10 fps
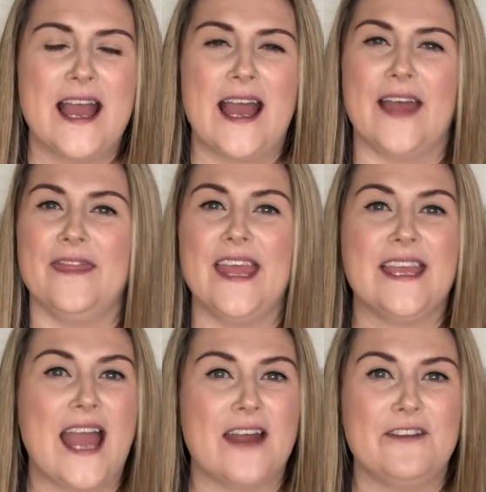and they
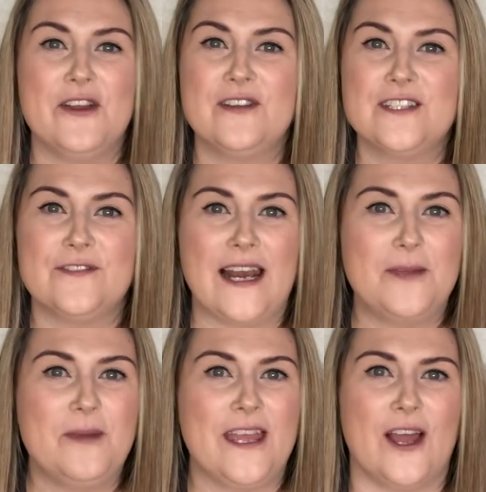carry on
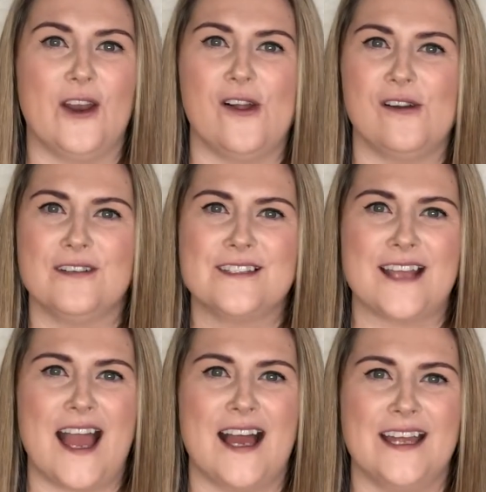developing
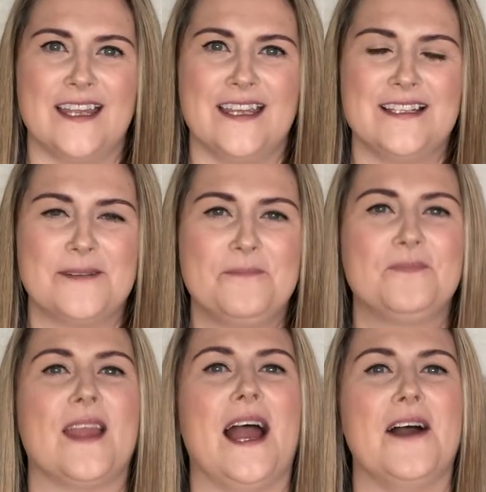alongside
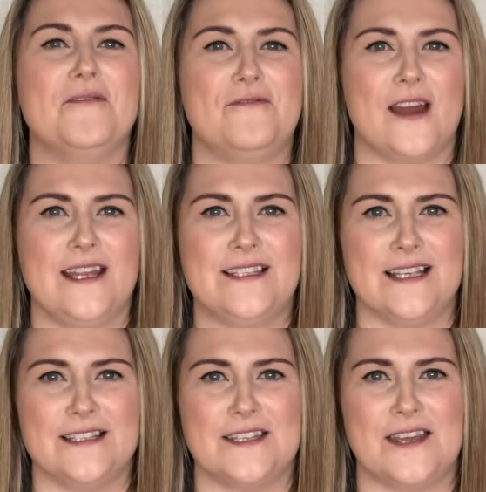our writing
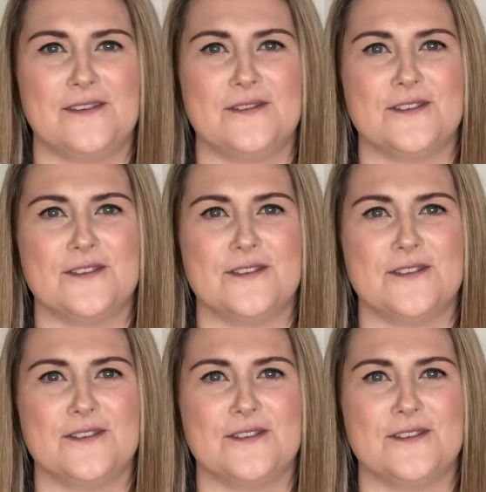skills.